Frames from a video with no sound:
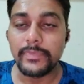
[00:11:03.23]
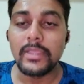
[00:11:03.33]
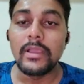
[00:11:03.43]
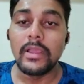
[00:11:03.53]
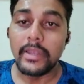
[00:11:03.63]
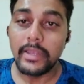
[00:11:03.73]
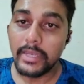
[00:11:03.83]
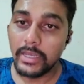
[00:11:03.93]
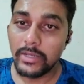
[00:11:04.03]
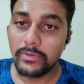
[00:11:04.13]

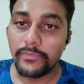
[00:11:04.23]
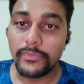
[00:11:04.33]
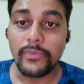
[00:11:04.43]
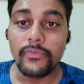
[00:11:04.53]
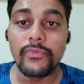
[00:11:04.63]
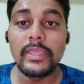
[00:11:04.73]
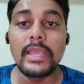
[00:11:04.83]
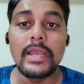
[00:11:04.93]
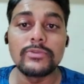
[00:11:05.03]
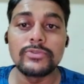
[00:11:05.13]
Now we have
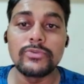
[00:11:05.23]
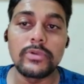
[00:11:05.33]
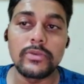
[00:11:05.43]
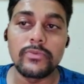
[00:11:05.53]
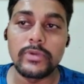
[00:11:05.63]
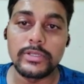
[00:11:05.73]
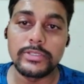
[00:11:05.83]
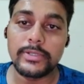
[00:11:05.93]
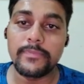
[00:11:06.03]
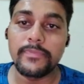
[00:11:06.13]
to convert
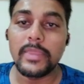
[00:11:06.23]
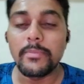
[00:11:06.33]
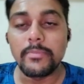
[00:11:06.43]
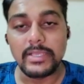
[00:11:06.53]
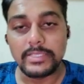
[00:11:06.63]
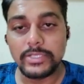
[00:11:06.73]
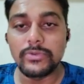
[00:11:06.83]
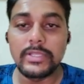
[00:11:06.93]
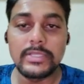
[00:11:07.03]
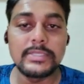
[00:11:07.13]
masculine
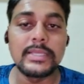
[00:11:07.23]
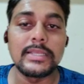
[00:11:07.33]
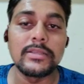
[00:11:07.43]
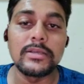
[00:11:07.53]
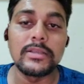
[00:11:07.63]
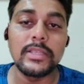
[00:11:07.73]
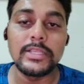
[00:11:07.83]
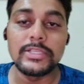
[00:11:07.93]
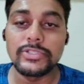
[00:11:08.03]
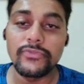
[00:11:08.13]
gender into
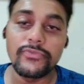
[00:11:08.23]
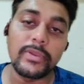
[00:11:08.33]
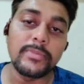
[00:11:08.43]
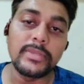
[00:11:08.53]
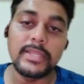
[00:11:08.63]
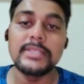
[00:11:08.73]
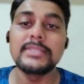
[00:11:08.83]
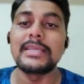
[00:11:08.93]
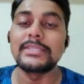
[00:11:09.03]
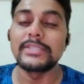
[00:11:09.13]
feminine
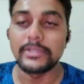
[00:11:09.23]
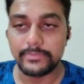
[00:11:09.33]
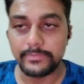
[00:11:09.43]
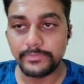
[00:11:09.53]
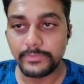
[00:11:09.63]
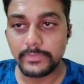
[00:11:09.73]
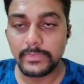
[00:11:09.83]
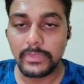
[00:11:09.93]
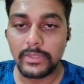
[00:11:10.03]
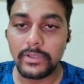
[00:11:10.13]
gender.
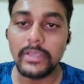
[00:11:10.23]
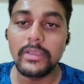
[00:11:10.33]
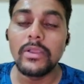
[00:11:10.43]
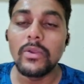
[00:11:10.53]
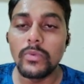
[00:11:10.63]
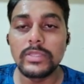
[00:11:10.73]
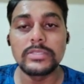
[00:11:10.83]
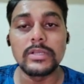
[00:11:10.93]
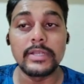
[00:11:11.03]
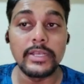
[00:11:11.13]
Okay, with
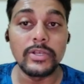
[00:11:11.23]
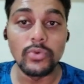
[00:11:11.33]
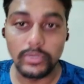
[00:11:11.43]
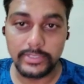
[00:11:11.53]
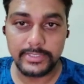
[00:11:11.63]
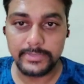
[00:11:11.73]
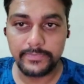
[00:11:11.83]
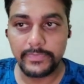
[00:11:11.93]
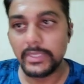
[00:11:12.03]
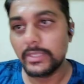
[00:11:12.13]
certain rules.
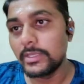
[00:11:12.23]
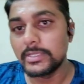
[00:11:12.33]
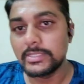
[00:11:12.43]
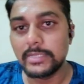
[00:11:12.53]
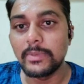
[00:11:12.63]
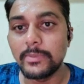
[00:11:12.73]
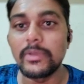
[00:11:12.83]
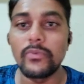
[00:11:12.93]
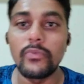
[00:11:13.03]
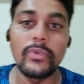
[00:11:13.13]
Yes, remember,
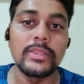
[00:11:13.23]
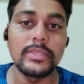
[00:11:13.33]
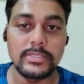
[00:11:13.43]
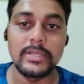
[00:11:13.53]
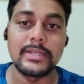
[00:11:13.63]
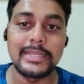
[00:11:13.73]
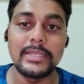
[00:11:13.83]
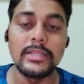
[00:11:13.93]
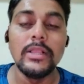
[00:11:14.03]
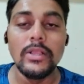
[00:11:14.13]
with certain
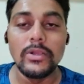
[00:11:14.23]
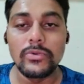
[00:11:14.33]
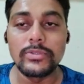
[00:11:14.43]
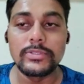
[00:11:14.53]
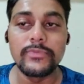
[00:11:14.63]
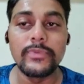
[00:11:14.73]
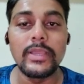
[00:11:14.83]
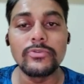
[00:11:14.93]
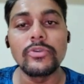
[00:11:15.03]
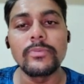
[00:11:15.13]
rules. We have to
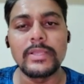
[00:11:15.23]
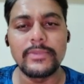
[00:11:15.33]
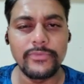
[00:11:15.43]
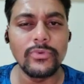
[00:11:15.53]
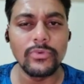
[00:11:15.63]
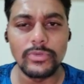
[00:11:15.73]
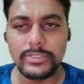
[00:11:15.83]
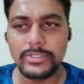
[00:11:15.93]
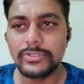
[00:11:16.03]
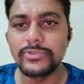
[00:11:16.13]
apply few rules to
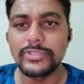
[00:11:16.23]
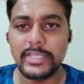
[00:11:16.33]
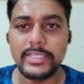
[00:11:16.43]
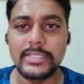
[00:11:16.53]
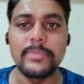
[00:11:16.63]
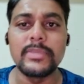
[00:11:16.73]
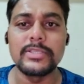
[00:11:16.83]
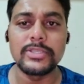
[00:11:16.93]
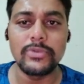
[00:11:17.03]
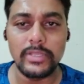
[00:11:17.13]
change the
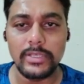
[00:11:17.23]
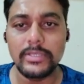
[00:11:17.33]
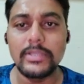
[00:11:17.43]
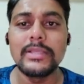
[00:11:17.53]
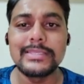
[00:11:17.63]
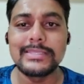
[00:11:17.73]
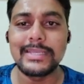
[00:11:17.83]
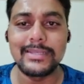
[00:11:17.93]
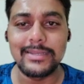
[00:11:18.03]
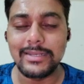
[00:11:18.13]
masculine gender
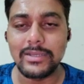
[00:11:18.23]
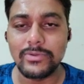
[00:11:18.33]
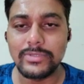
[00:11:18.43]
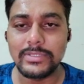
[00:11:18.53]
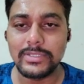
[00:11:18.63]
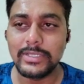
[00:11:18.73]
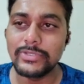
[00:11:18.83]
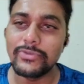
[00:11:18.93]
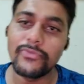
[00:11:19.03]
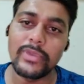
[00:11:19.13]
nouns into
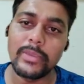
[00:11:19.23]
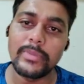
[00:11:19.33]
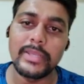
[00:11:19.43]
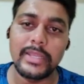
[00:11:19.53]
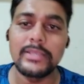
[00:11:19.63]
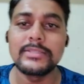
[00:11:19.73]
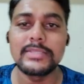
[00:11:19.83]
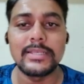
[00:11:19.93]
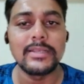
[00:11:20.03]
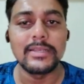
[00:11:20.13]
feminine gender
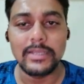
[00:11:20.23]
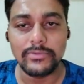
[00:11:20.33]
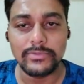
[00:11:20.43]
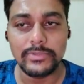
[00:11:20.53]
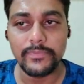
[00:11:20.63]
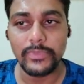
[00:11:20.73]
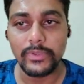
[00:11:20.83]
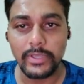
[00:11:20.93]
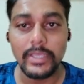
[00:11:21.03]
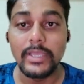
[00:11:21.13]
nouns. Okay,
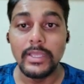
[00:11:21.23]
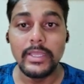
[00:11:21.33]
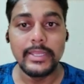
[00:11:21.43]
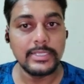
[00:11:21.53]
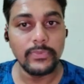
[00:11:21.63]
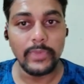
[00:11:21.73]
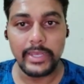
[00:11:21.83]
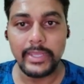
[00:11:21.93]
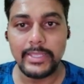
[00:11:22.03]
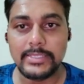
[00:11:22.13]
it's very
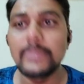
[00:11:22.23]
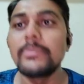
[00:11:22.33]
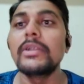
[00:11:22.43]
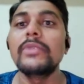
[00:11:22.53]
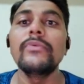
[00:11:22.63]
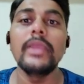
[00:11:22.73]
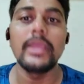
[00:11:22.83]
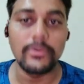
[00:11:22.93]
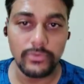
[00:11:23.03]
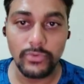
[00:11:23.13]
easy, but we have to
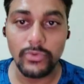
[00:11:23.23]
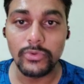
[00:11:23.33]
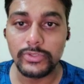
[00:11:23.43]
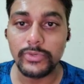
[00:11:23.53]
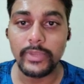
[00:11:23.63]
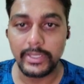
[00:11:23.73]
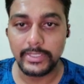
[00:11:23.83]
go through it.